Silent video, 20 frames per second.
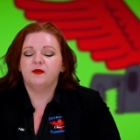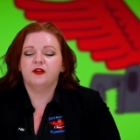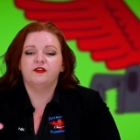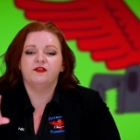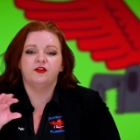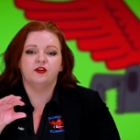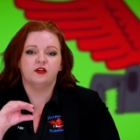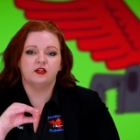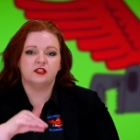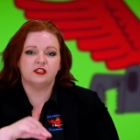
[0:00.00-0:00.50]
but
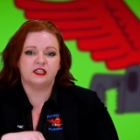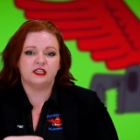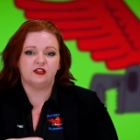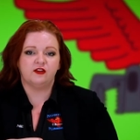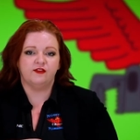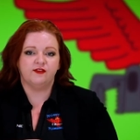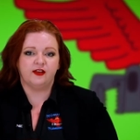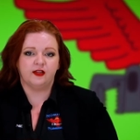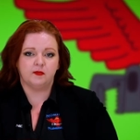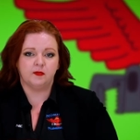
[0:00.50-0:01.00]
if you're in a
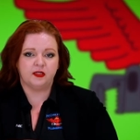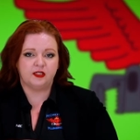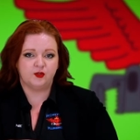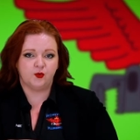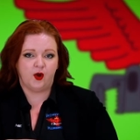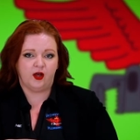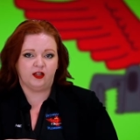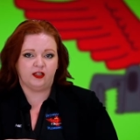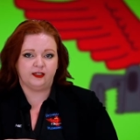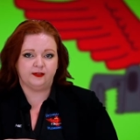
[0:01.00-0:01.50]
single family
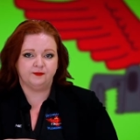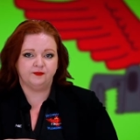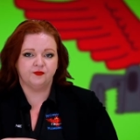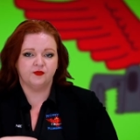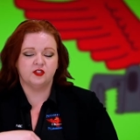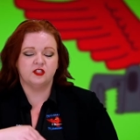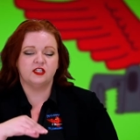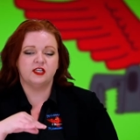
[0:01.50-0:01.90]
dwelling,